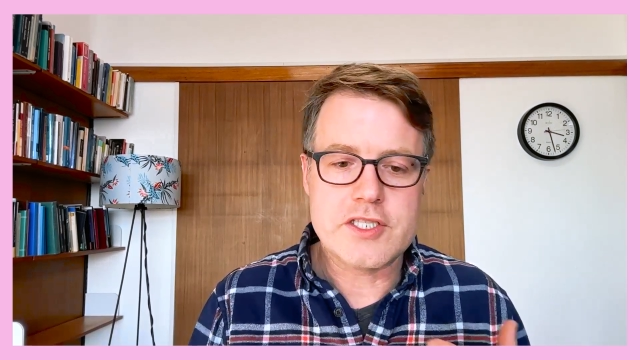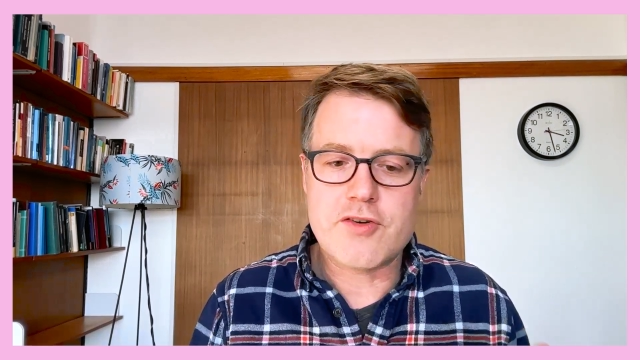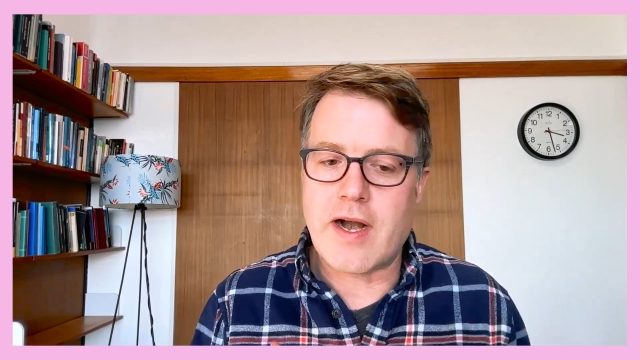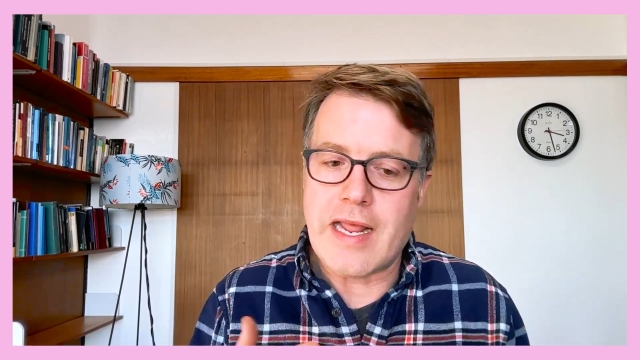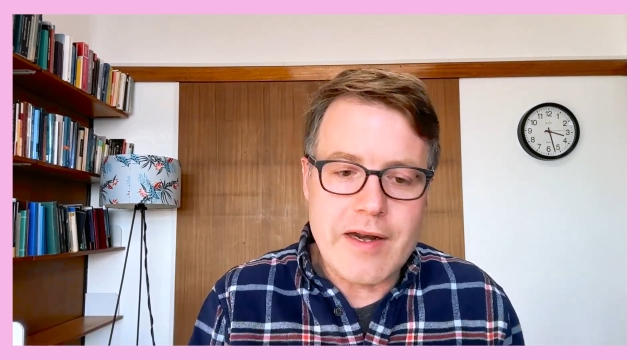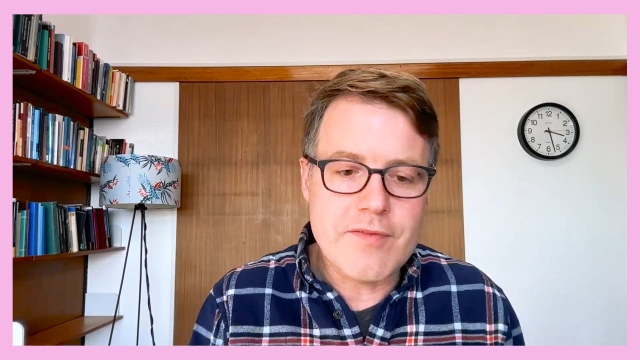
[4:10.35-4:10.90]

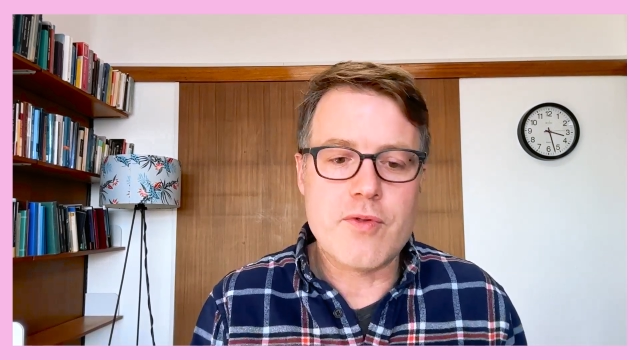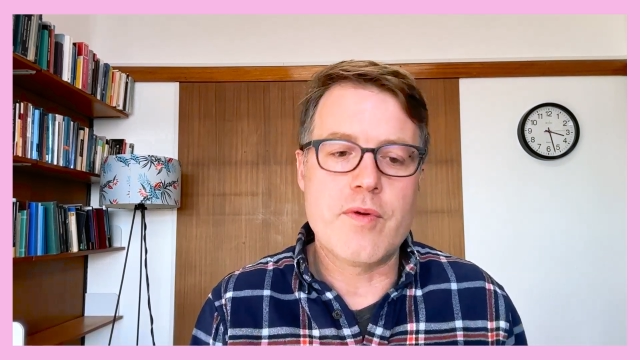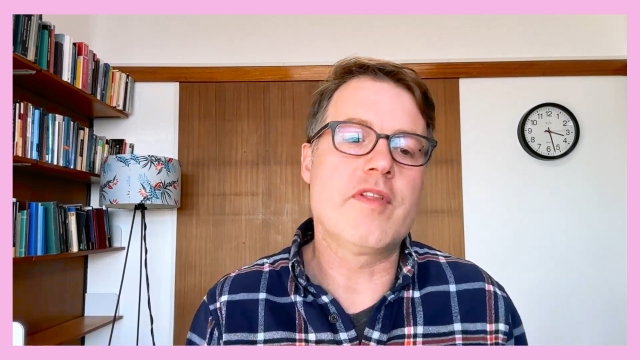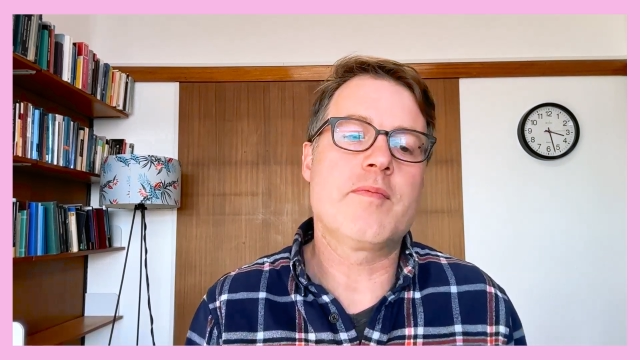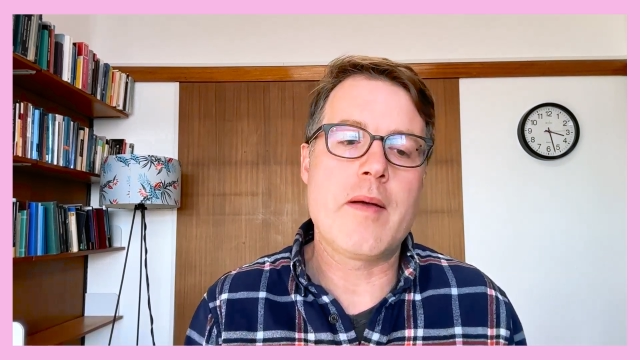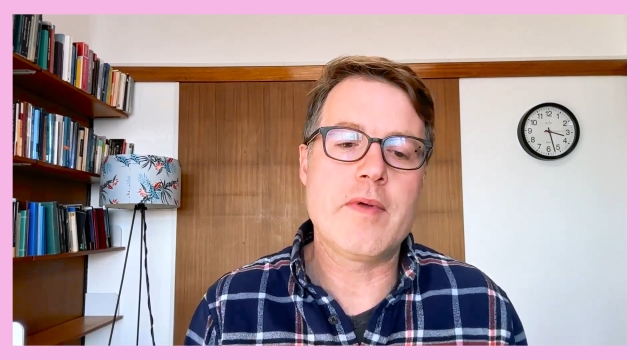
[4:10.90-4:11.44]
try to
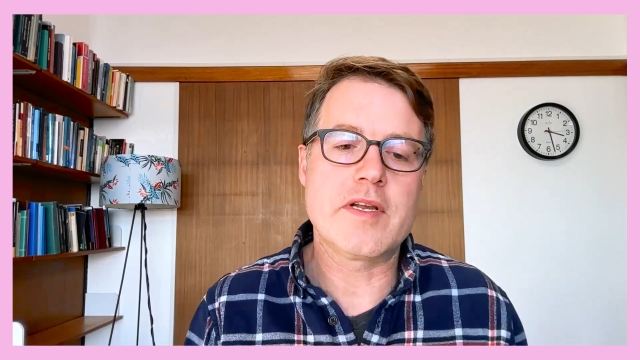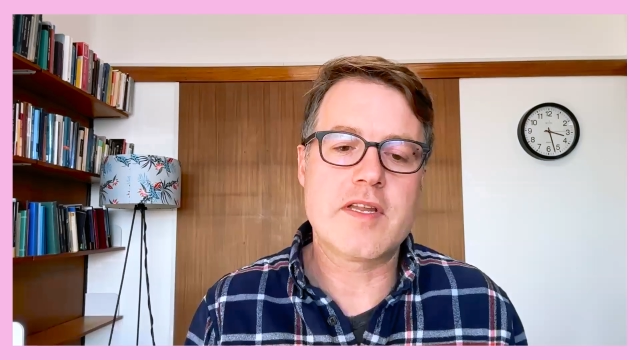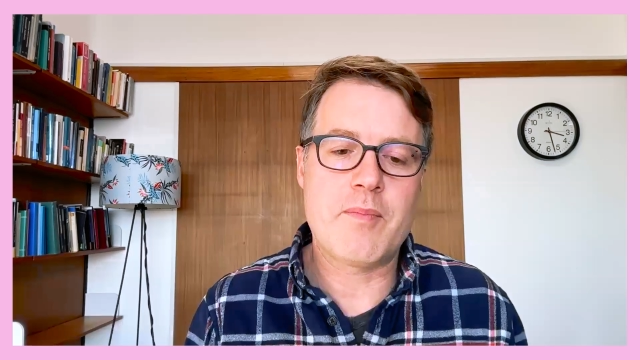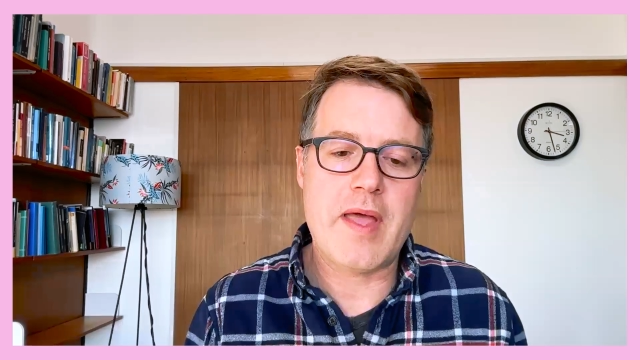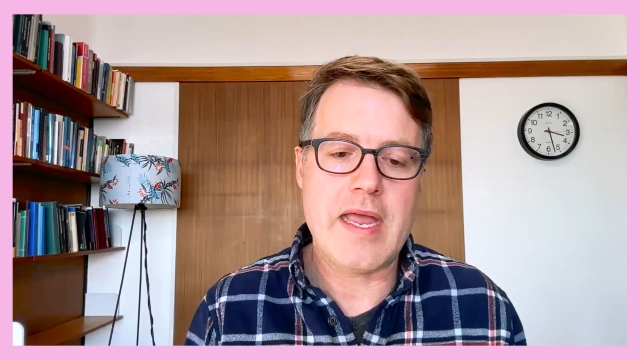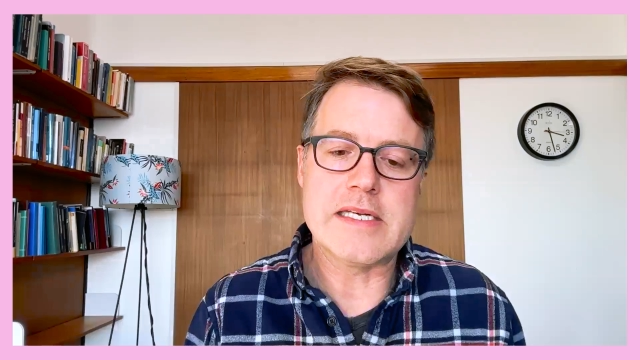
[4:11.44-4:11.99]
influence public
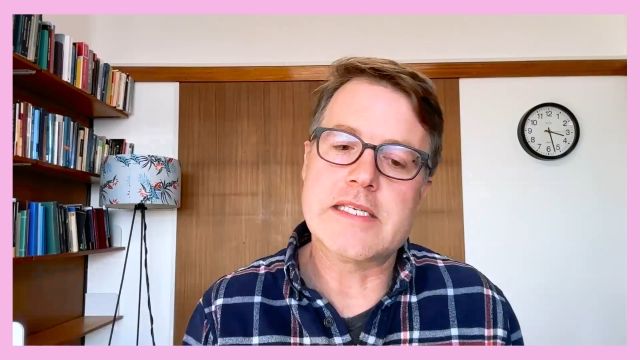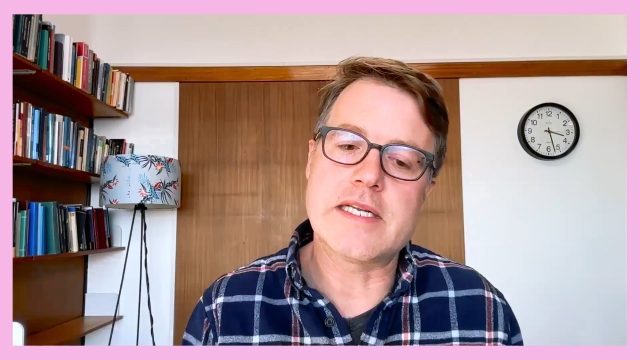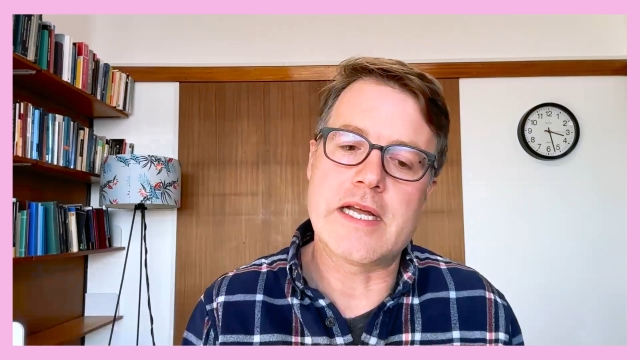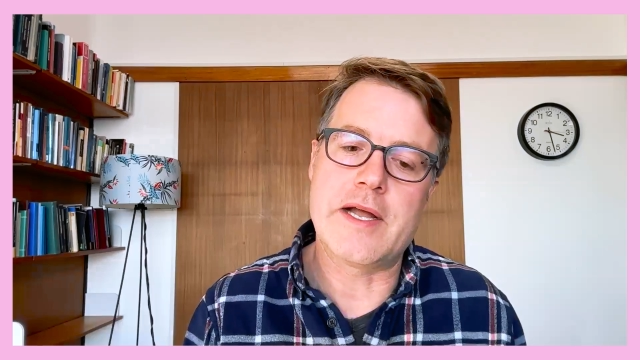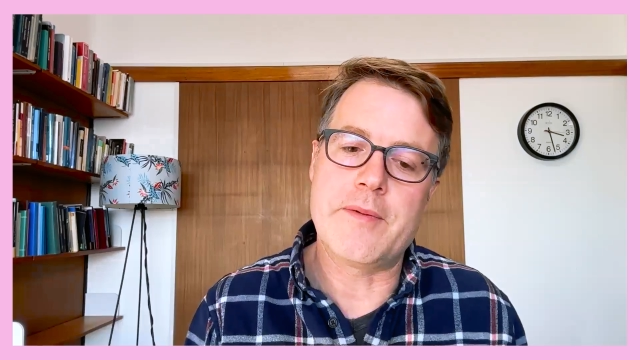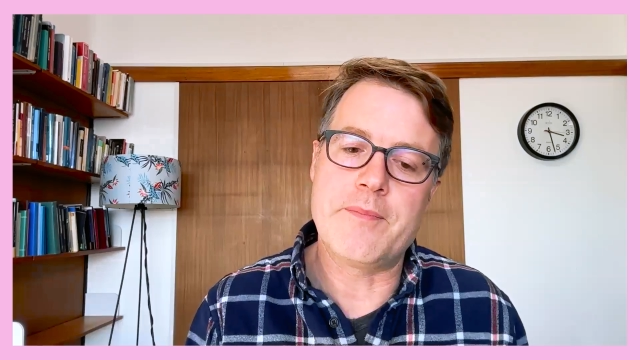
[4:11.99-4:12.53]
debate,
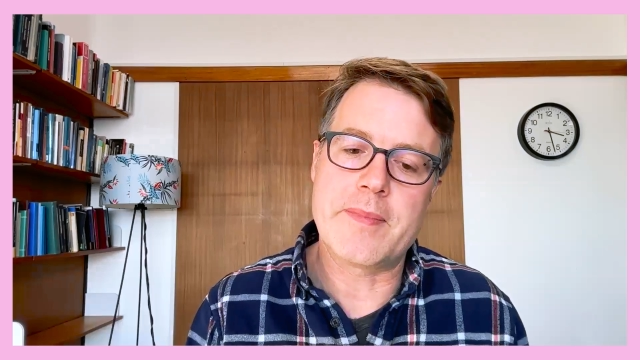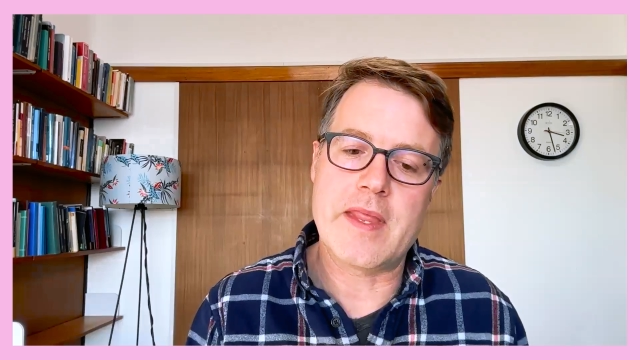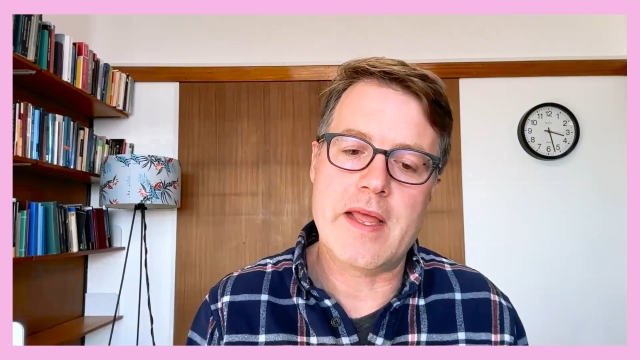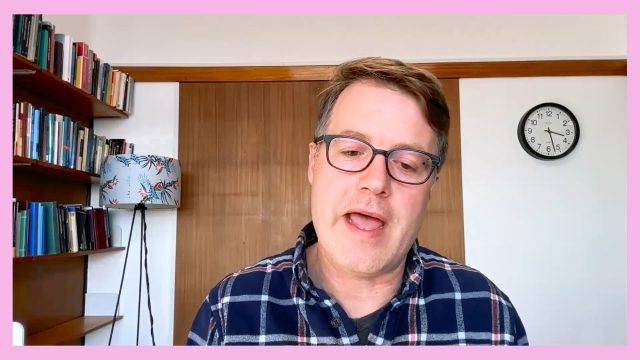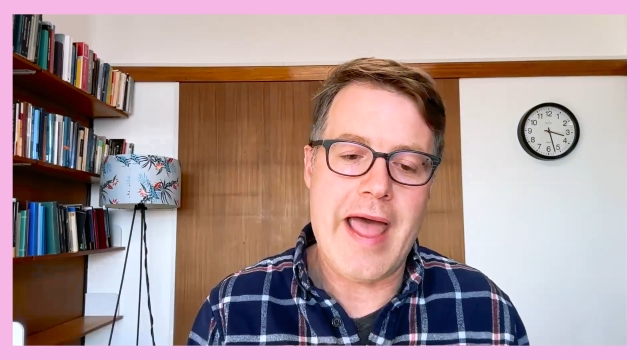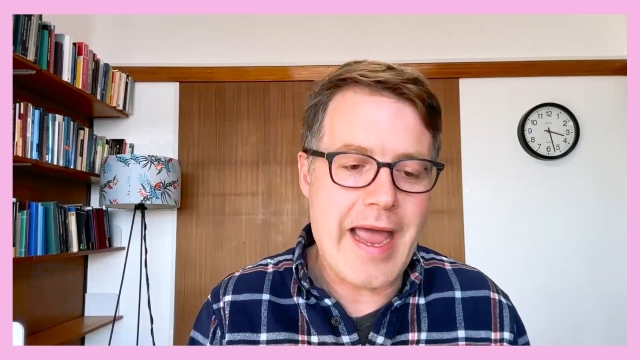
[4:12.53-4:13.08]

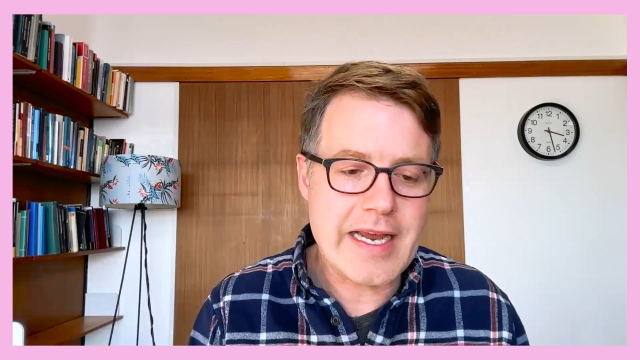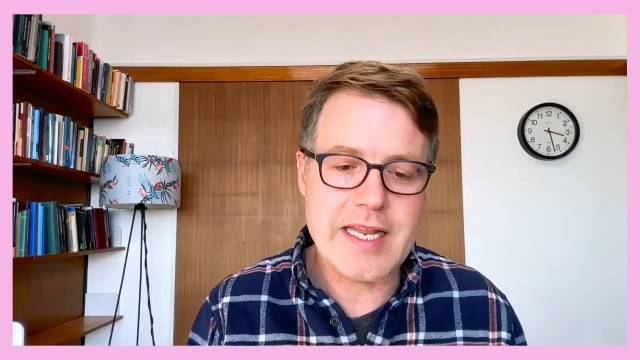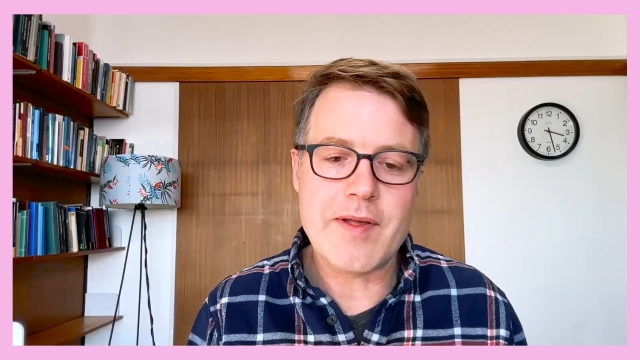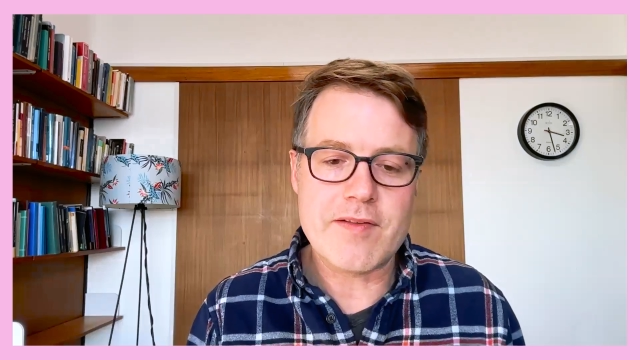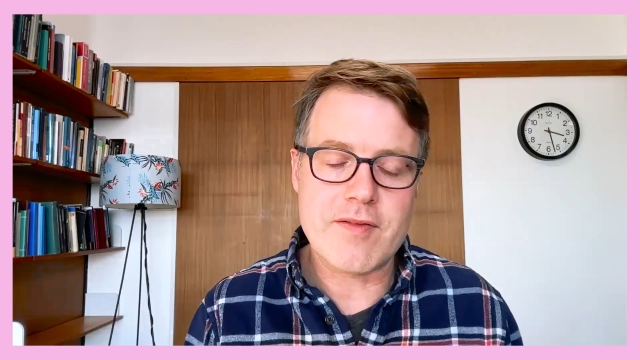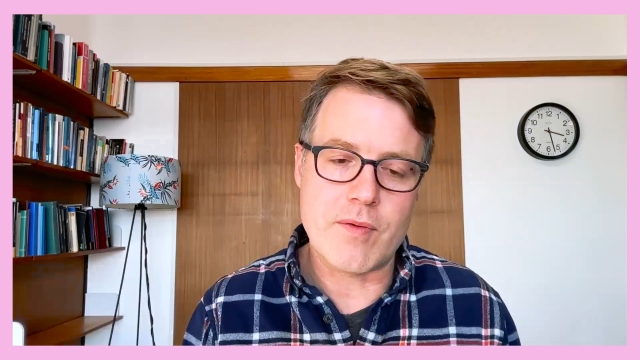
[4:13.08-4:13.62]

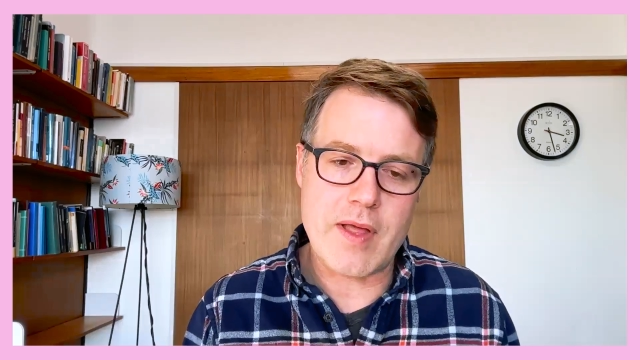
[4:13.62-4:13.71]
academics who